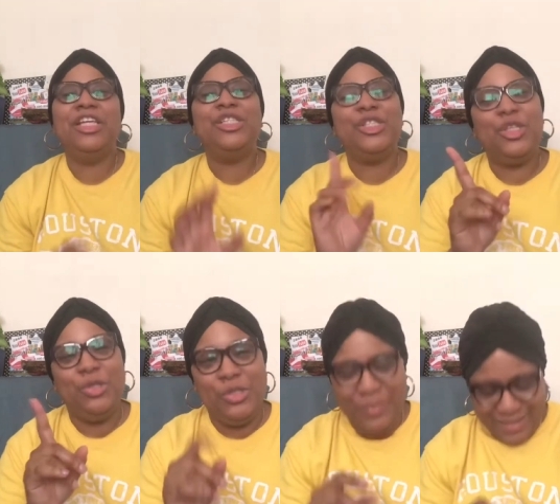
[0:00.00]

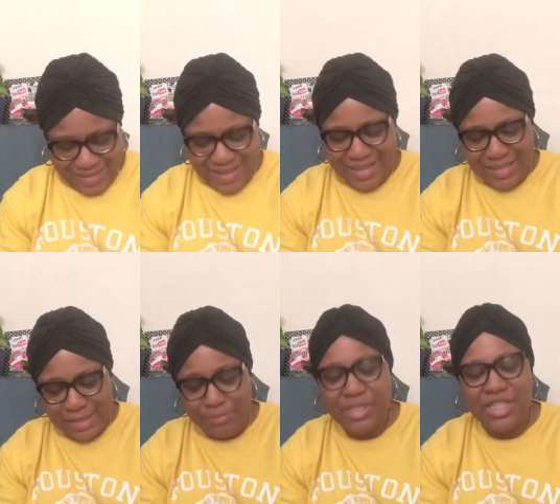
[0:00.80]
Excuse me. It's
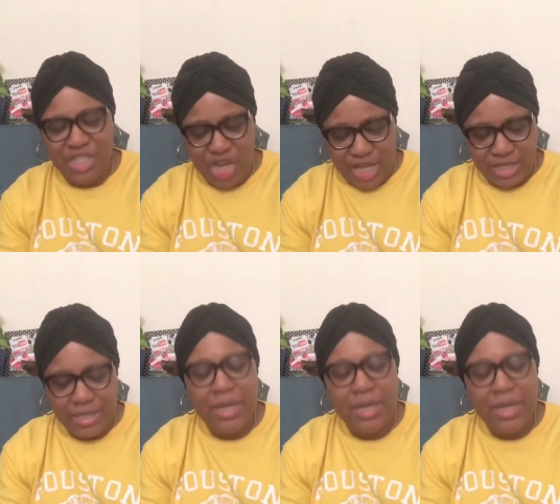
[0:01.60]
Bichette.